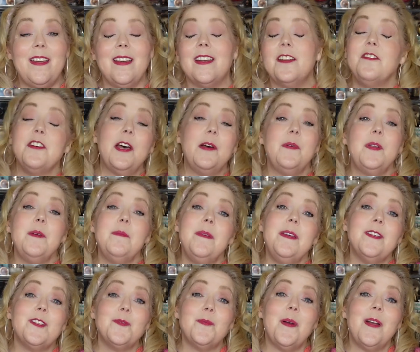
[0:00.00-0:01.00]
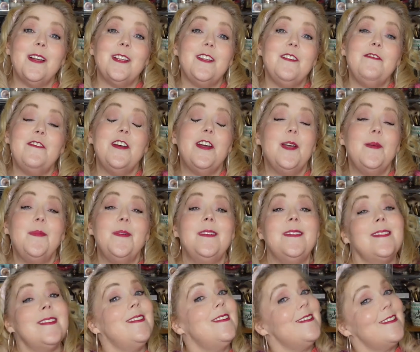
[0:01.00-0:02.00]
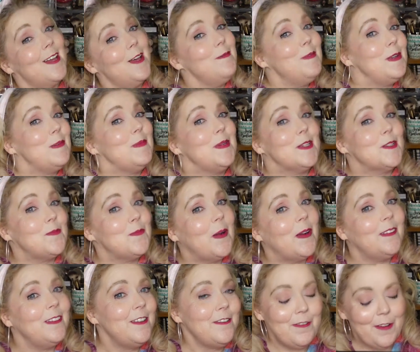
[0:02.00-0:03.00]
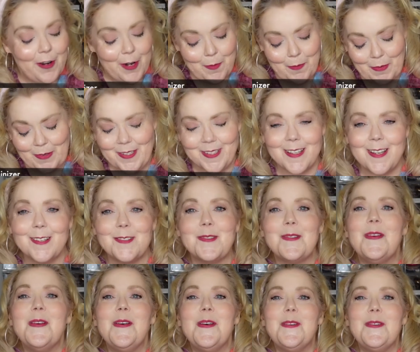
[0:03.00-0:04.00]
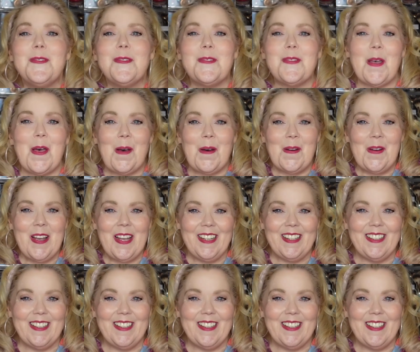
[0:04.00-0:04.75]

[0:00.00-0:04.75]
And if I want to be a sparkly fairy princess, I'm going to be a sparkly fairy princess. So